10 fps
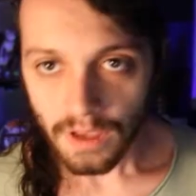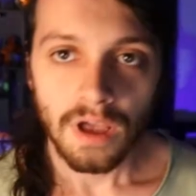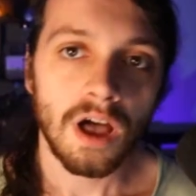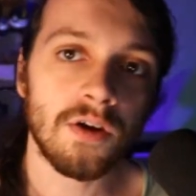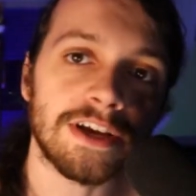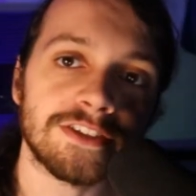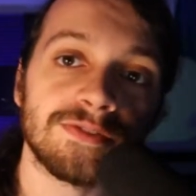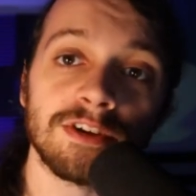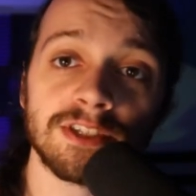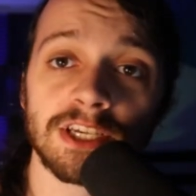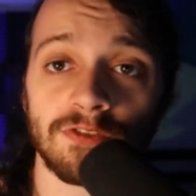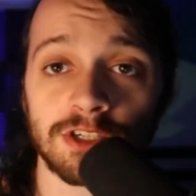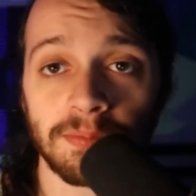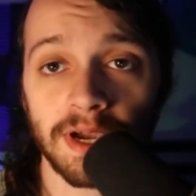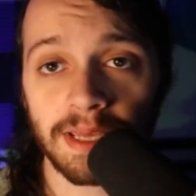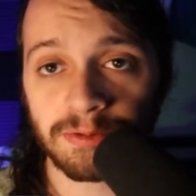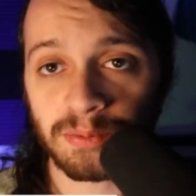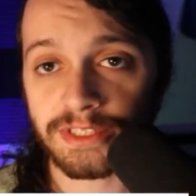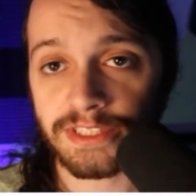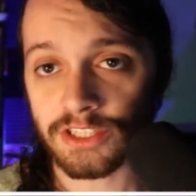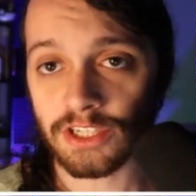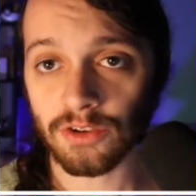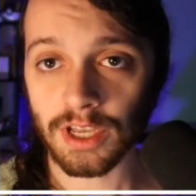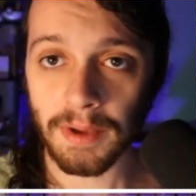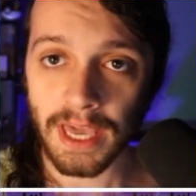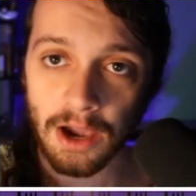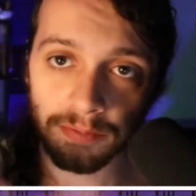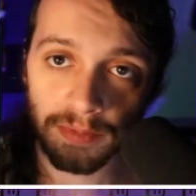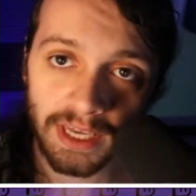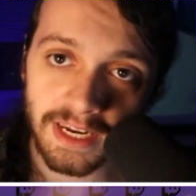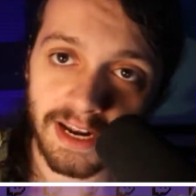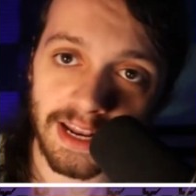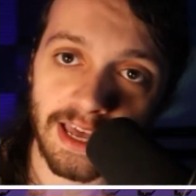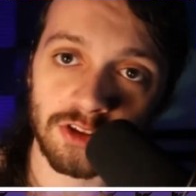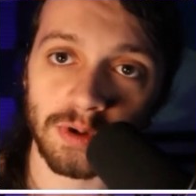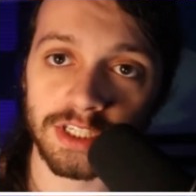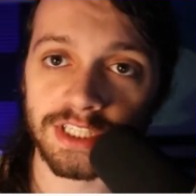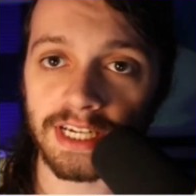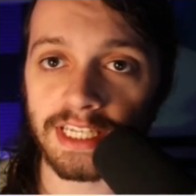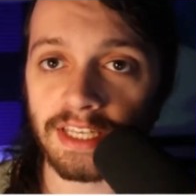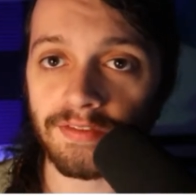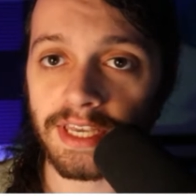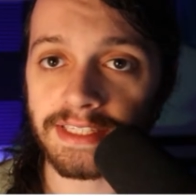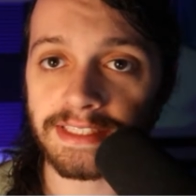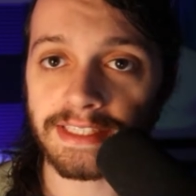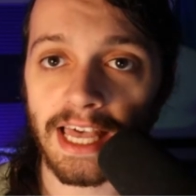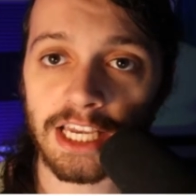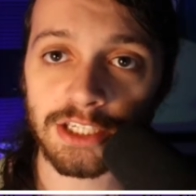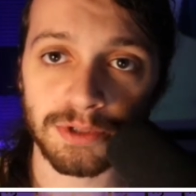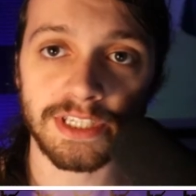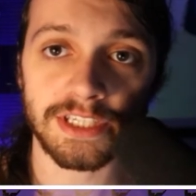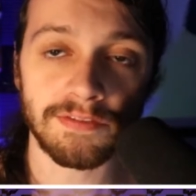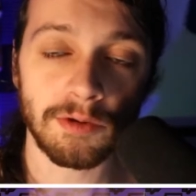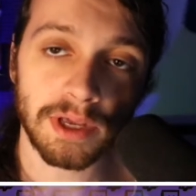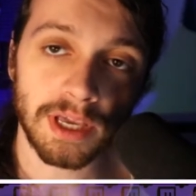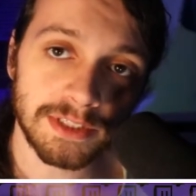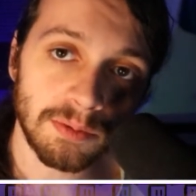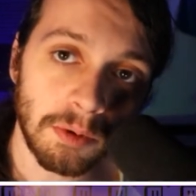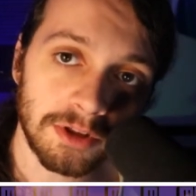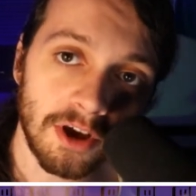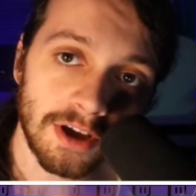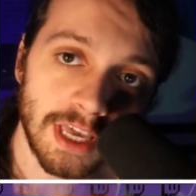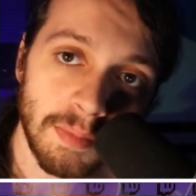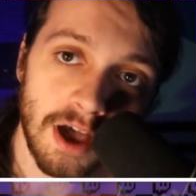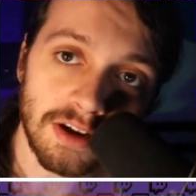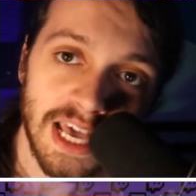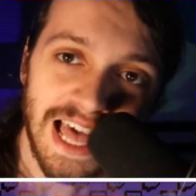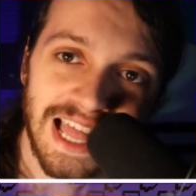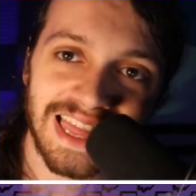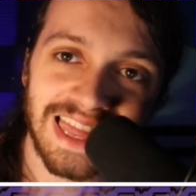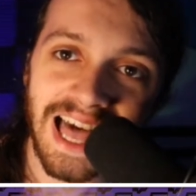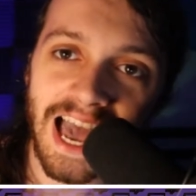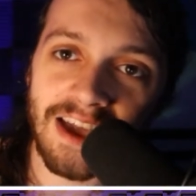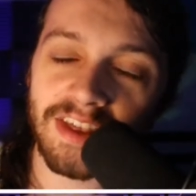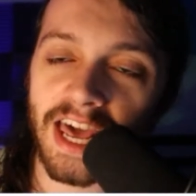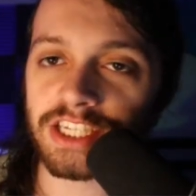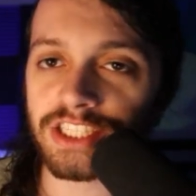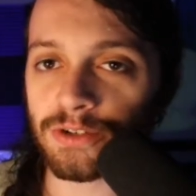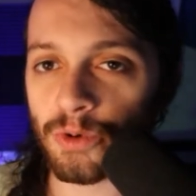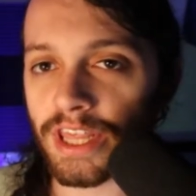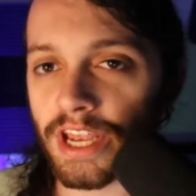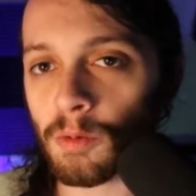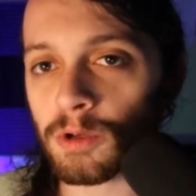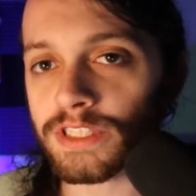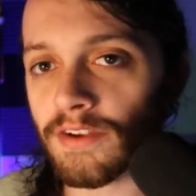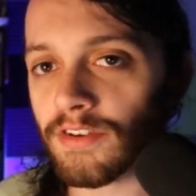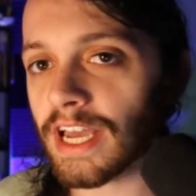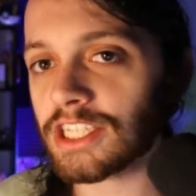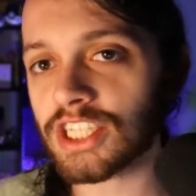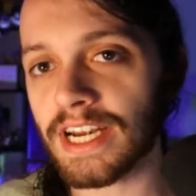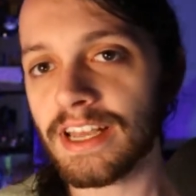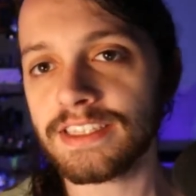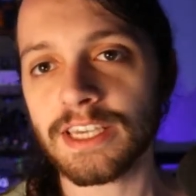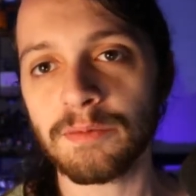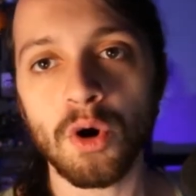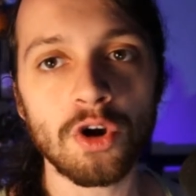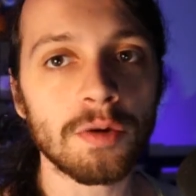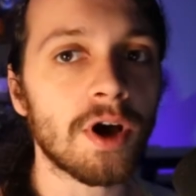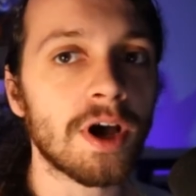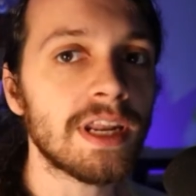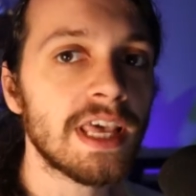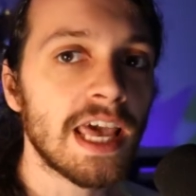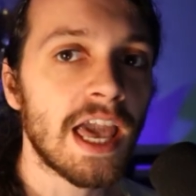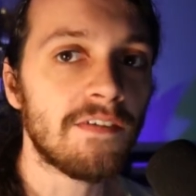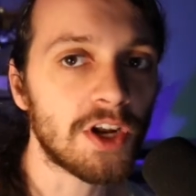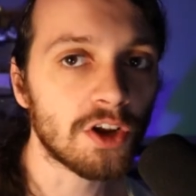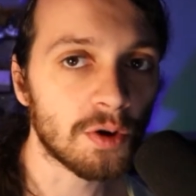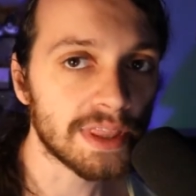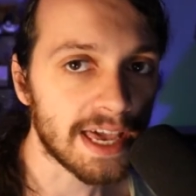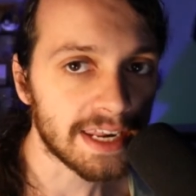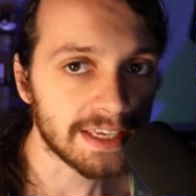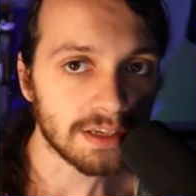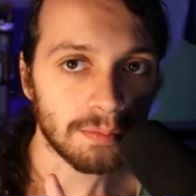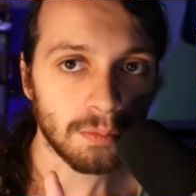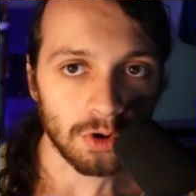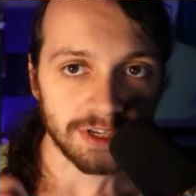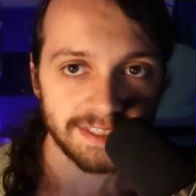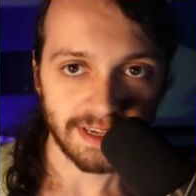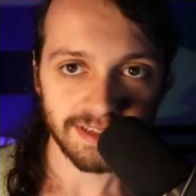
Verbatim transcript: Alright, so first things first, my name is Pricyzin. You can come hang out with me any night at twitch.tv slash pricyzin if you want to come see what we're talking about live in action. We're there almost every night, shiny hunting a Pokemon. If you don't know what that is, more in a second.